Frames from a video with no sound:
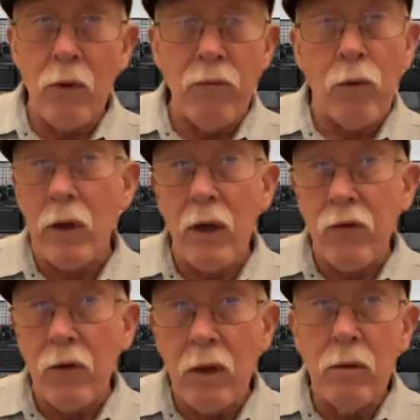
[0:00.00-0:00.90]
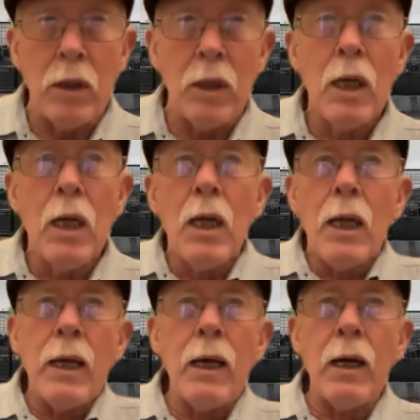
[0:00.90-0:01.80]
of organizing a union.
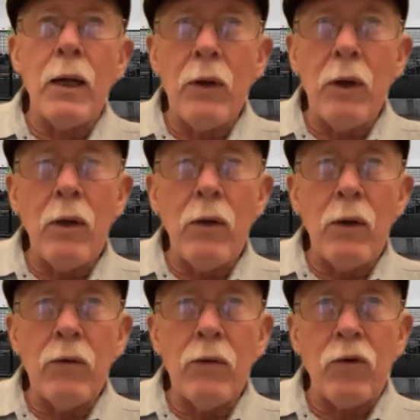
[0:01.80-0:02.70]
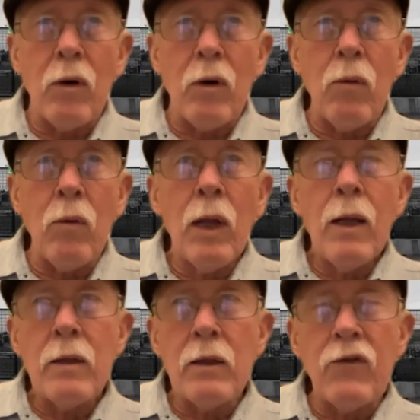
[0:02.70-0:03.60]
And
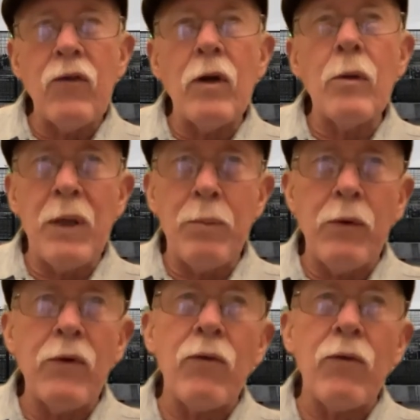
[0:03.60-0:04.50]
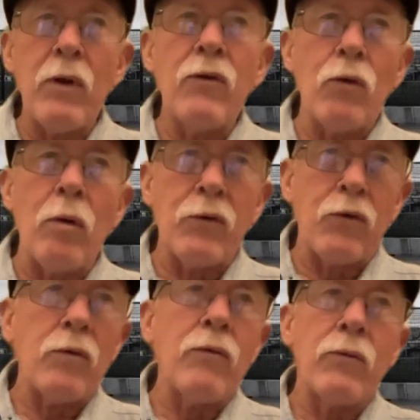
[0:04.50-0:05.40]
so listening to people is, is
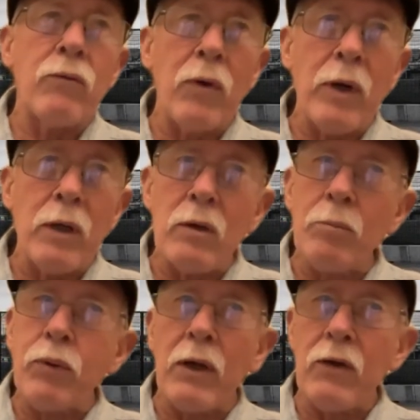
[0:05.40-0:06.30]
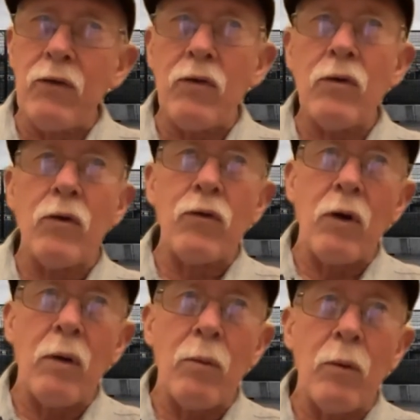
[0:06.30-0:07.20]
always a very good place to
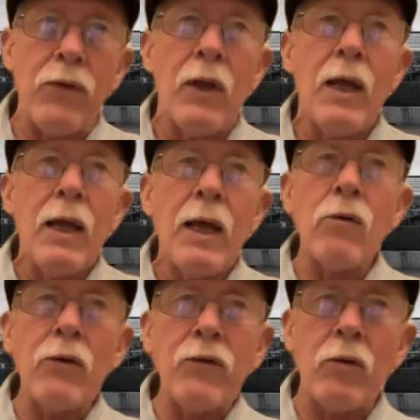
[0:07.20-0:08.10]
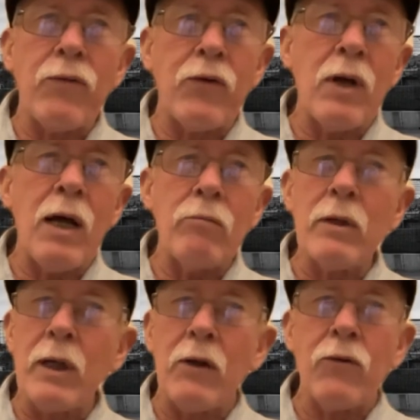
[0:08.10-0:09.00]
start with. And also, if you're not
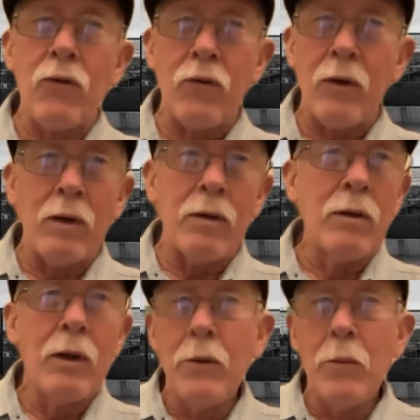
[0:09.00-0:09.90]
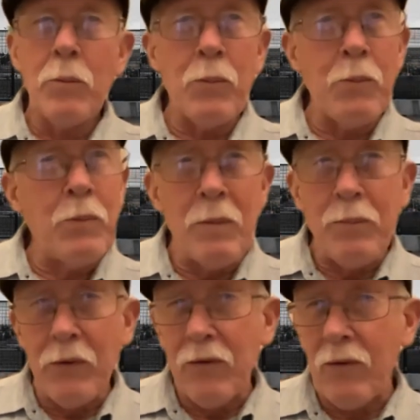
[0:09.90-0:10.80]
really interested in
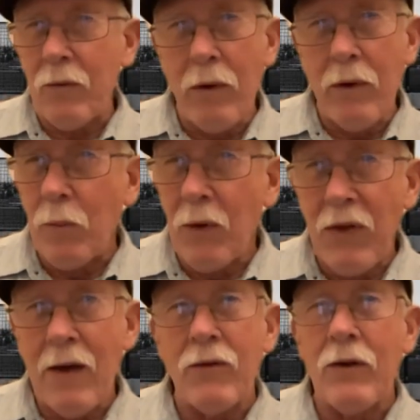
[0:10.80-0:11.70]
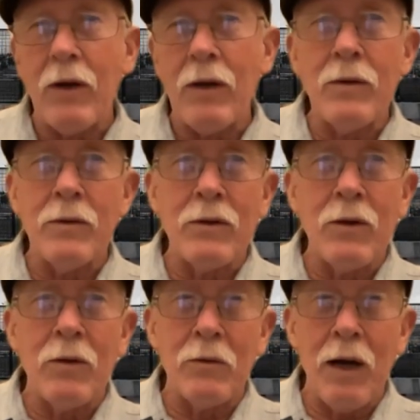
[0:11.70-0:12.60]
people's stories and what they have to tell you,
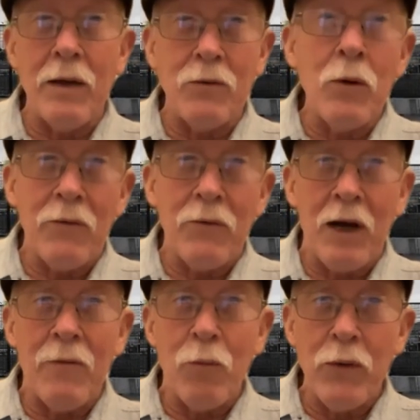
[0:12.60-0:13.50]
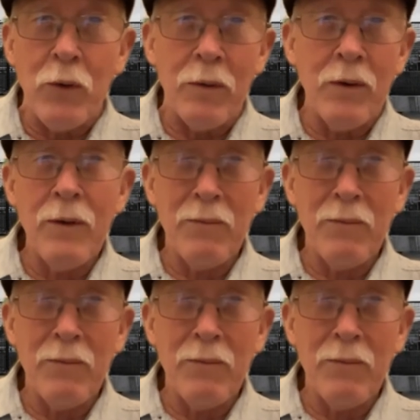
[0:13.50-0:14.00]
you know, I do have to kind of wonder,